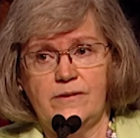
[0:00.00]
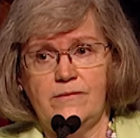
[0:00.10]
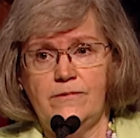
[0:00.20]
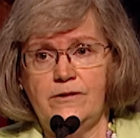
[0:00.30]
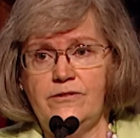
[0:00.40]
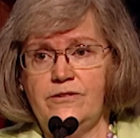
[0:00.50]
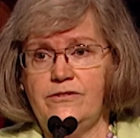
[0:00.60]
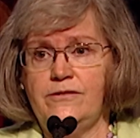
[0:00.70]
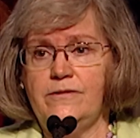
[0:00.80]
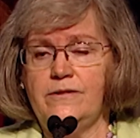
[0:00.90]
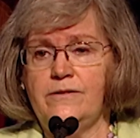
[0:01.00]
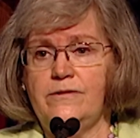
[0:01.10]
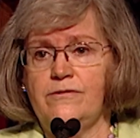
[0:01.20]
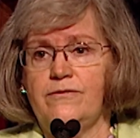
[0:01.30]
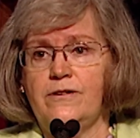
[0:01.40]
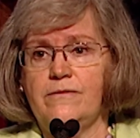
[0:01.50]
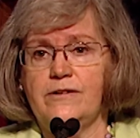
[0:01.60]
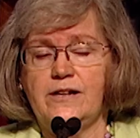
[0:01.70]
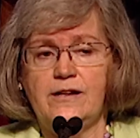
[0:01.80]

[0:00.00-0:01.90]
What's the student loan default rate?